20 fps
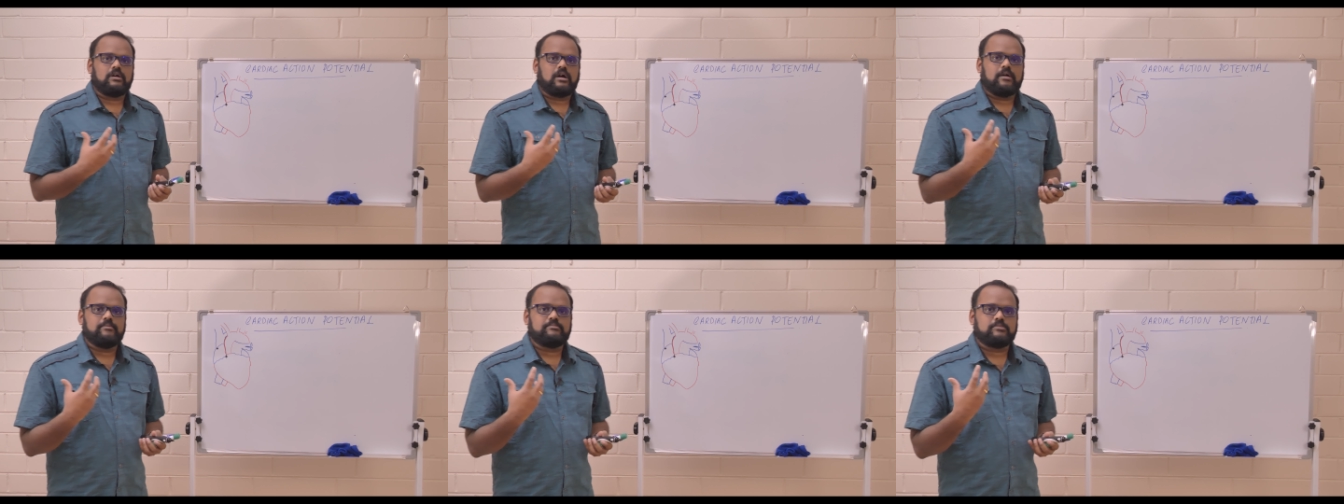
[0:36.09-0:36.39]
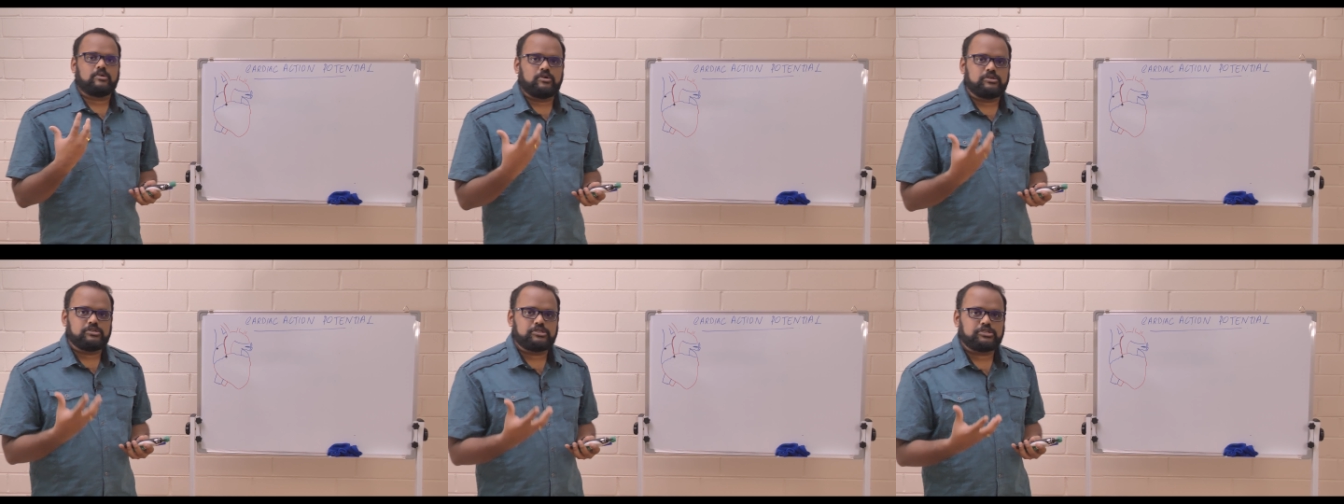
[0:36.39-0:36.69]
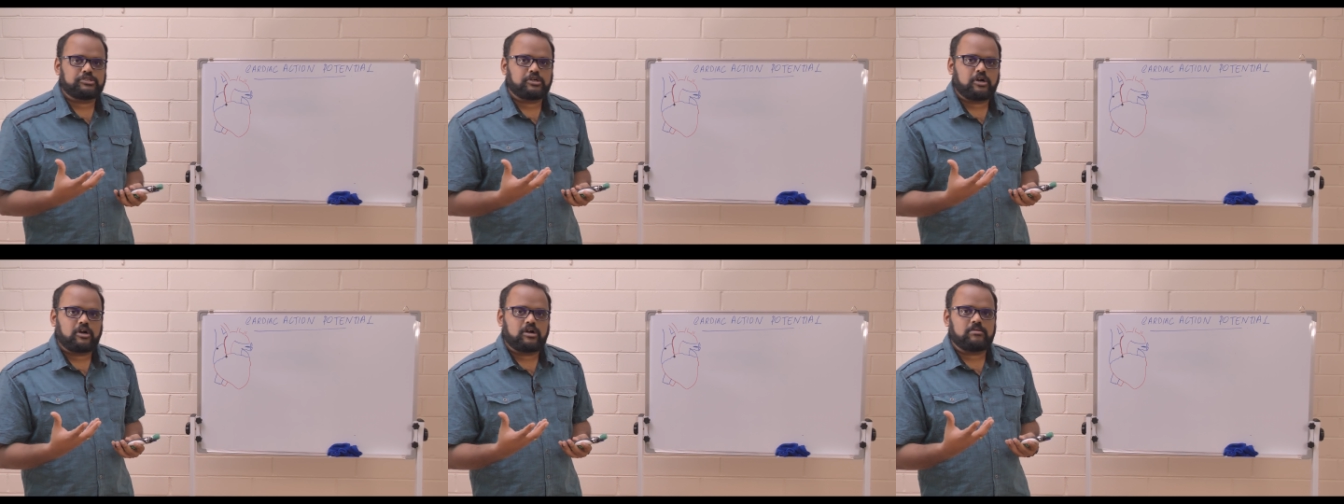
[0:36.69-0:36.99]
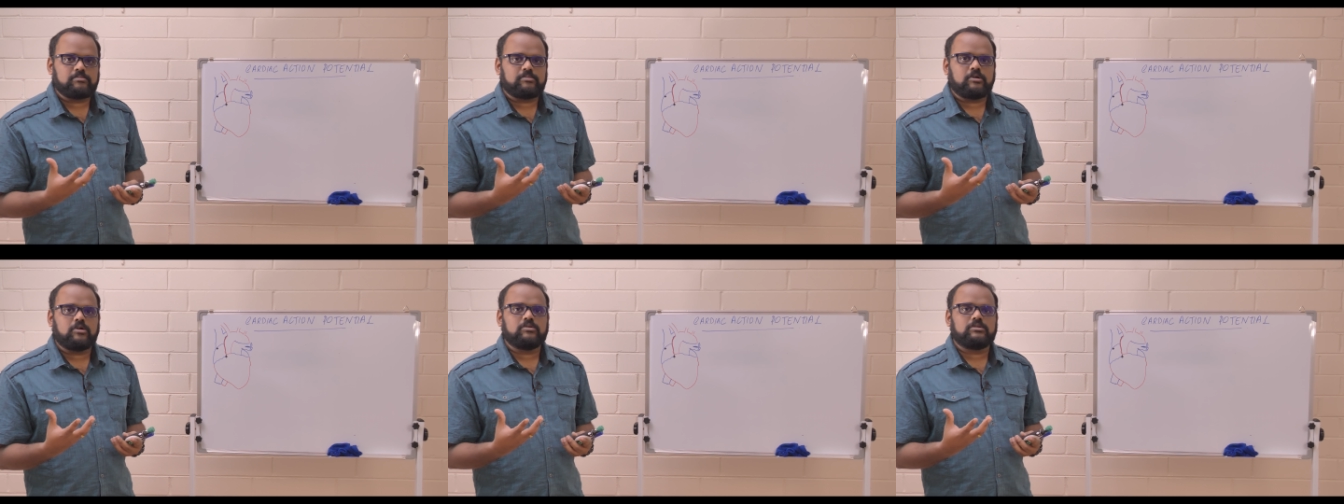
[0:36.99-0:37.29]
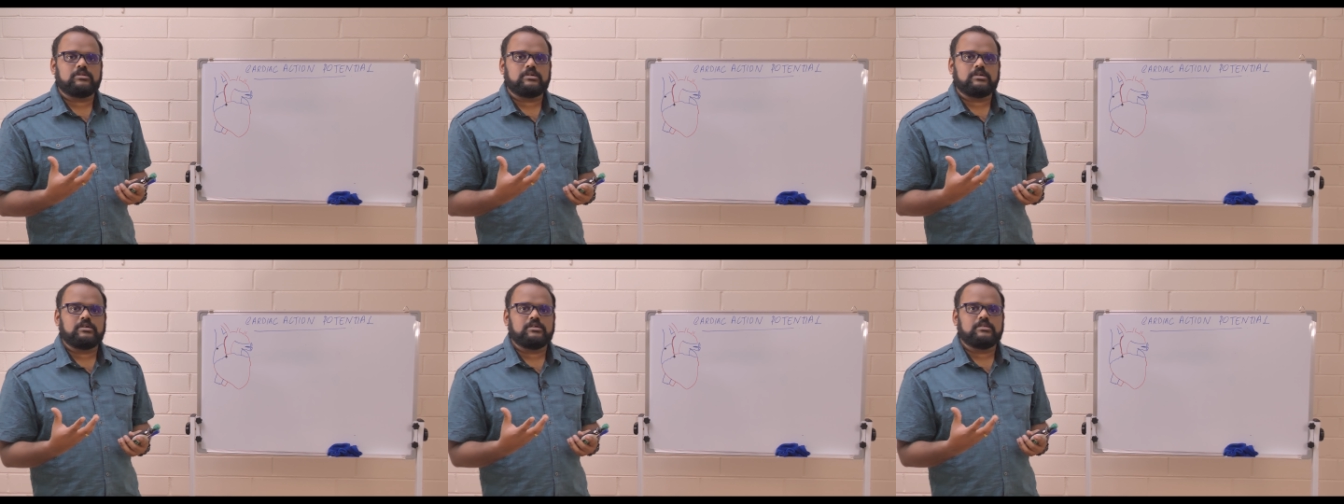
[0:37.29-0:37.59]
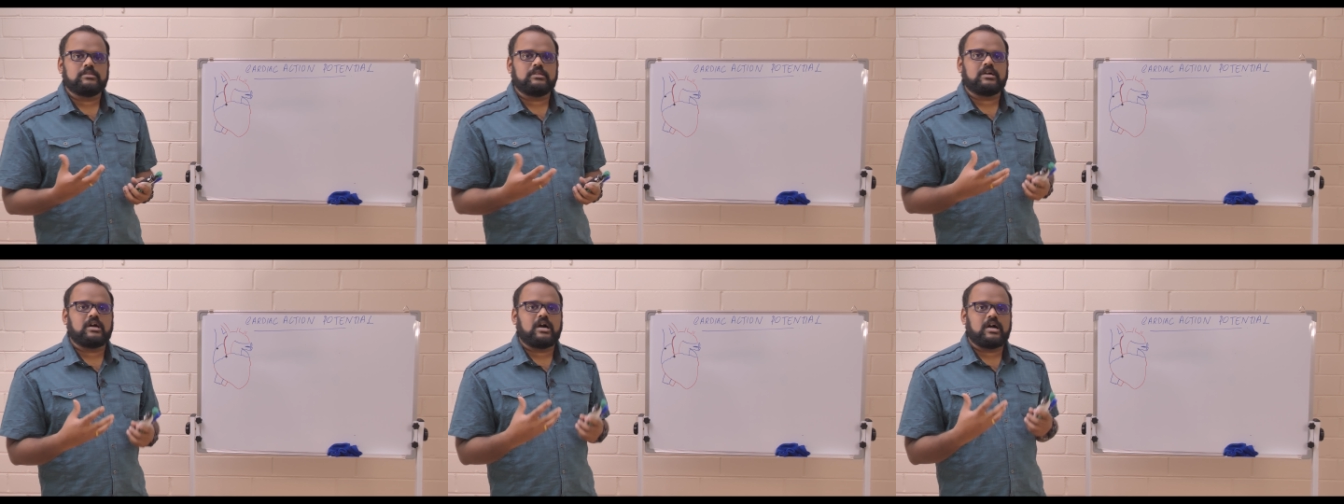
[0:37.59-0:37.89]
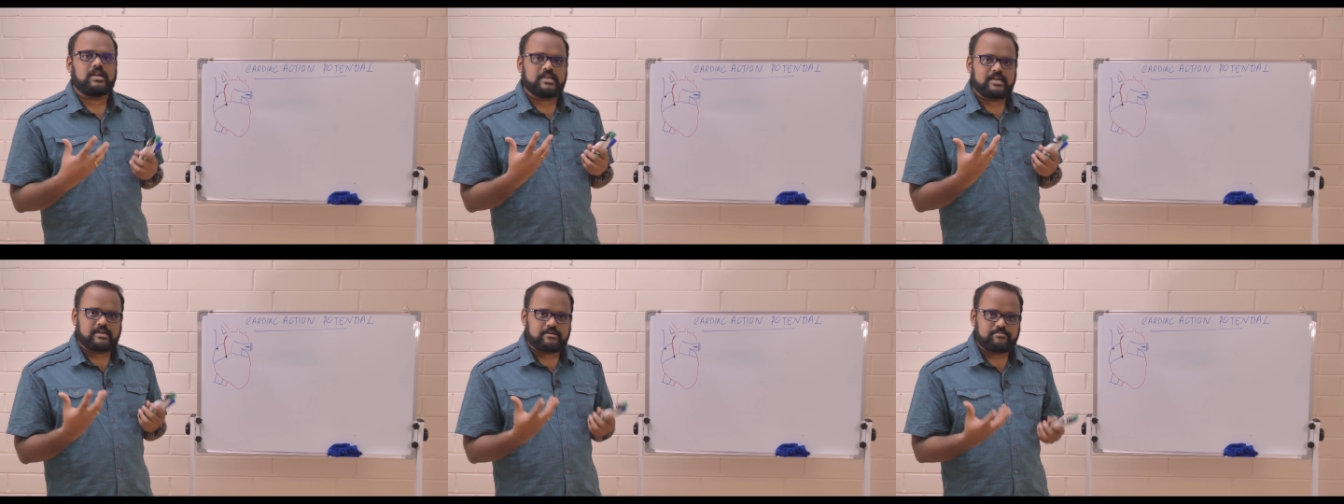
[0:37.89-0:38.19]
I'm going to talk about the
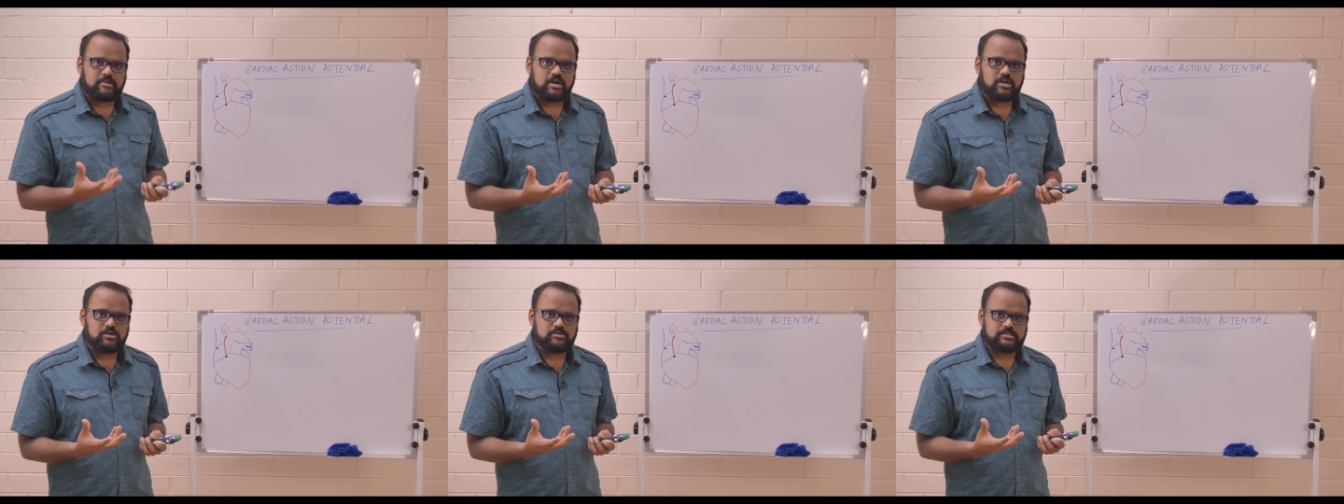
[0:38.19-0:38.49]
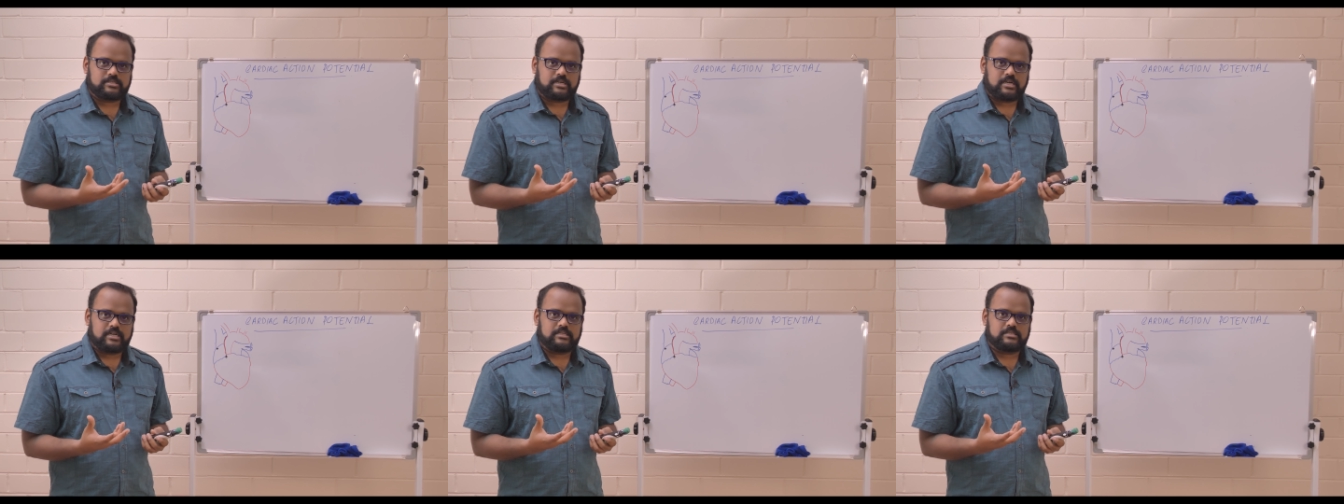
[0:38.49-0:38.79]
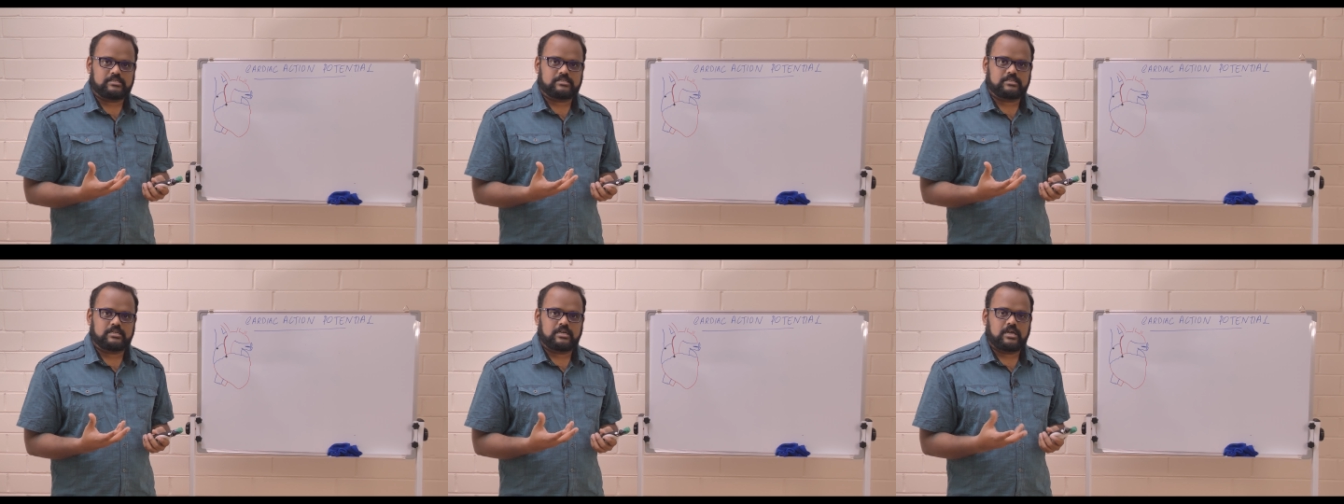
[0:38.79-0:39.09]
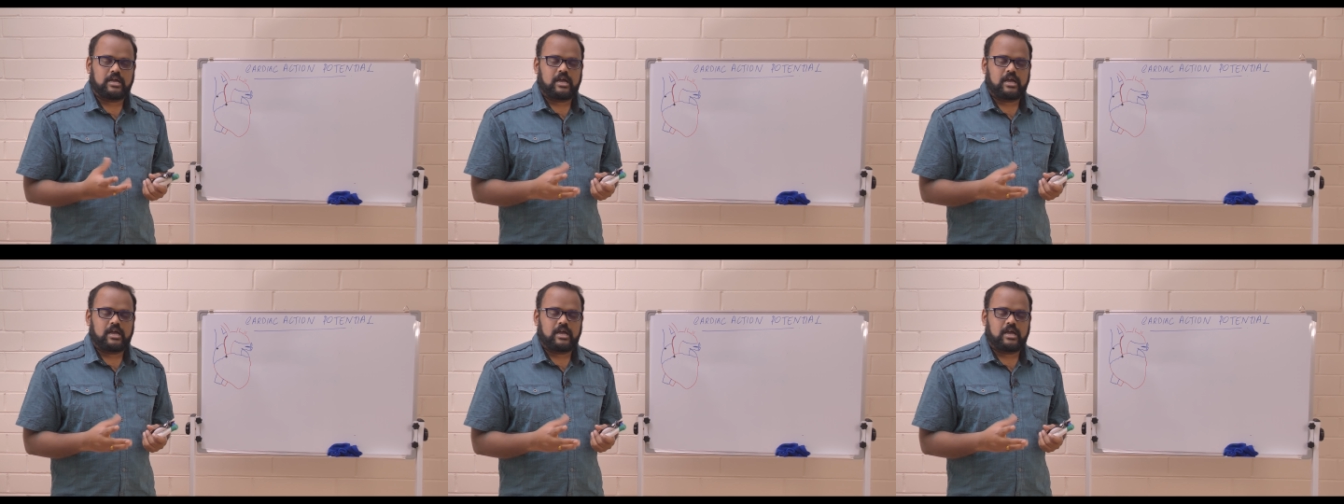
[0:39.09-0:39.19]
cardiac myocytes